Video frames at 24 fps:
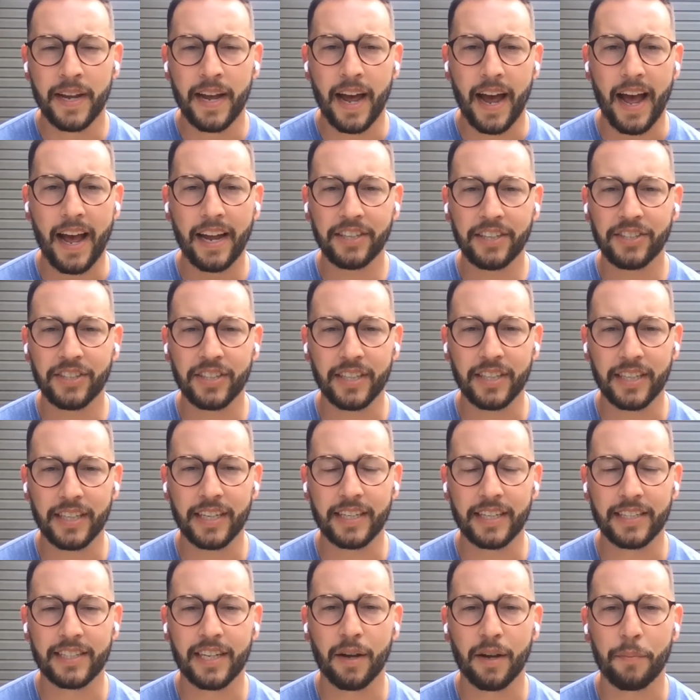actually
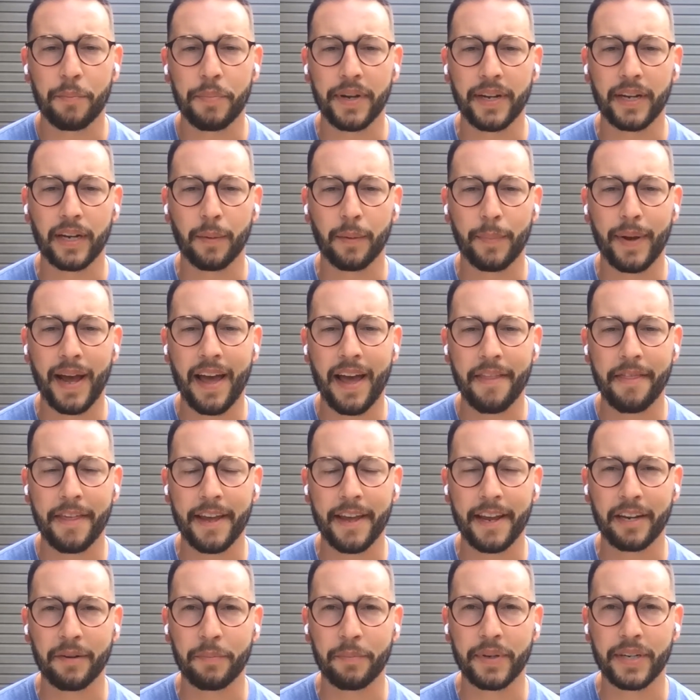ends up being a bad
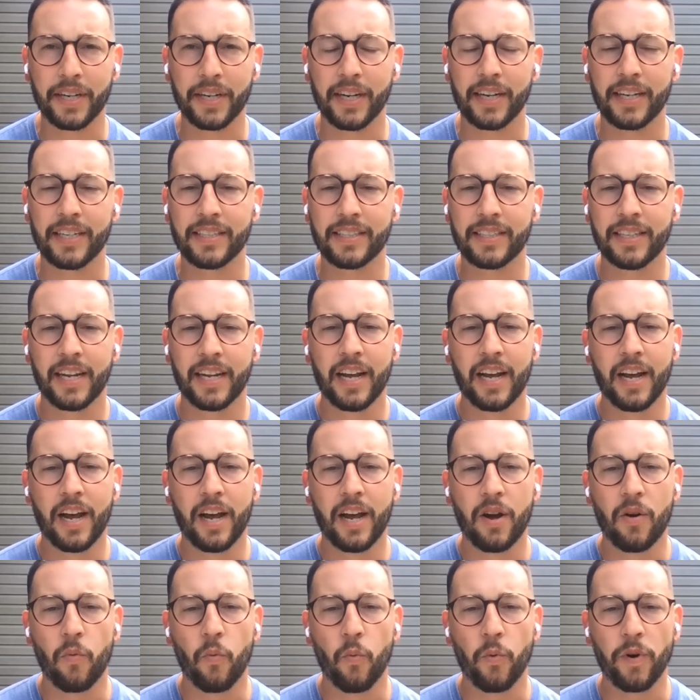thing because
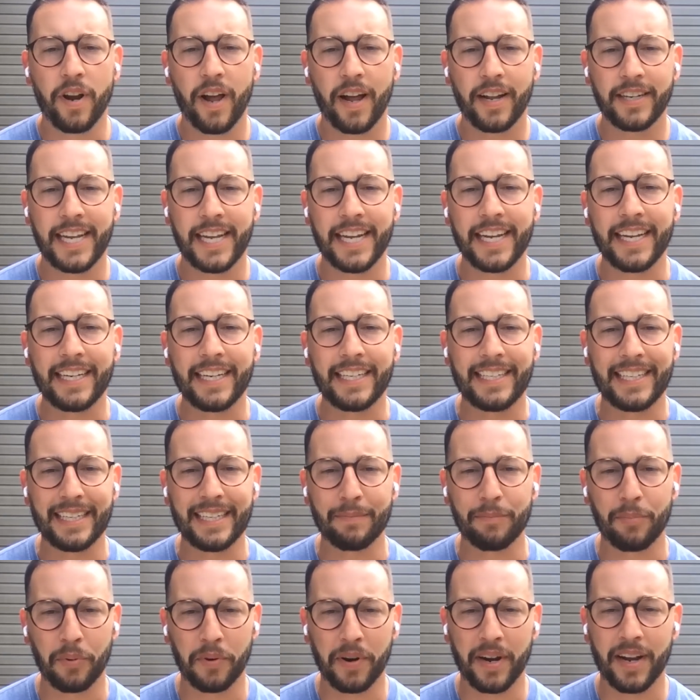we're not taking
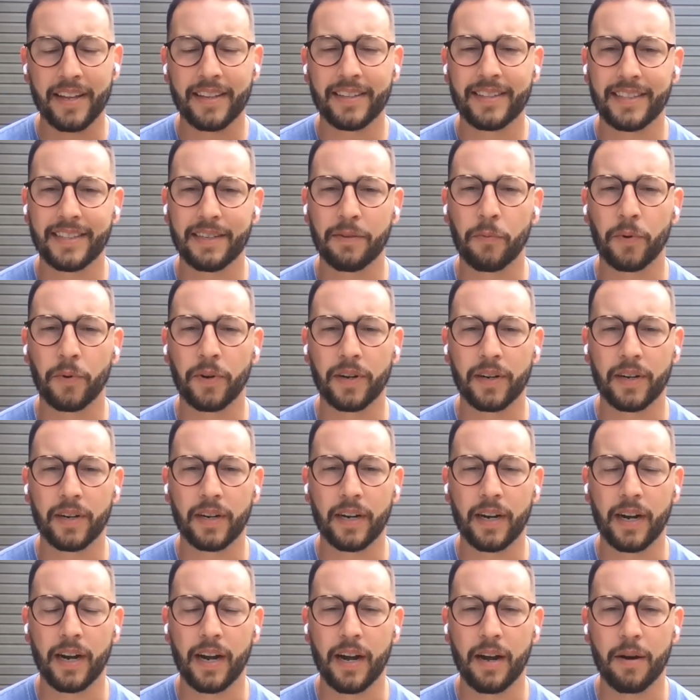deep breaths and we're
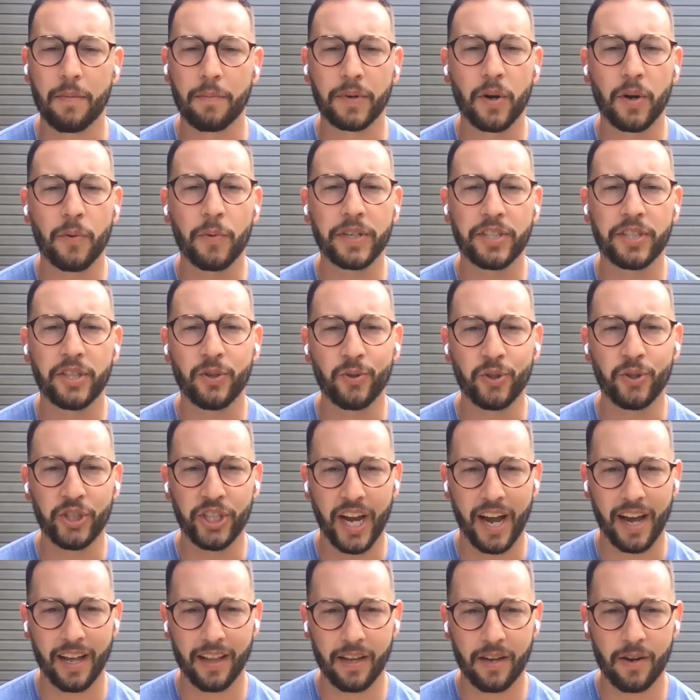going too
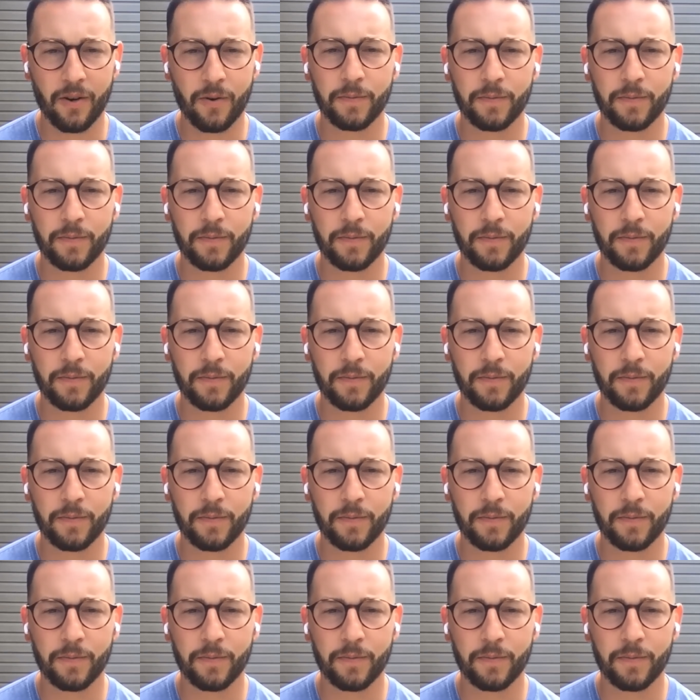shallow.